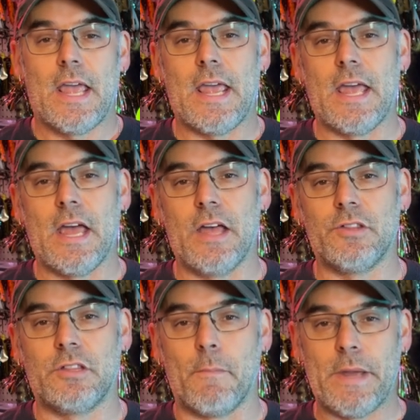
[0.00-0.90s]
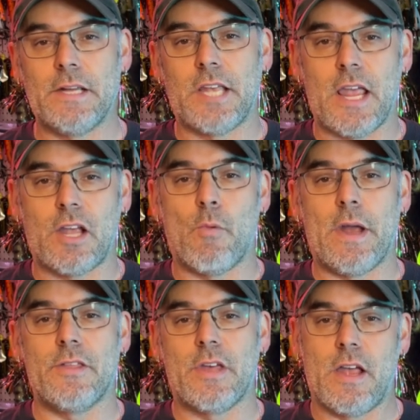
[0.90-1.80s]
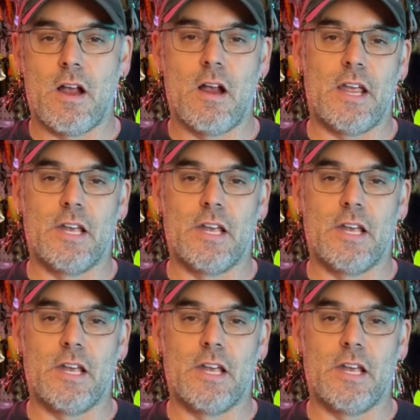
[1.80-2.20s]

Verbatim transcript: And the big takeaway there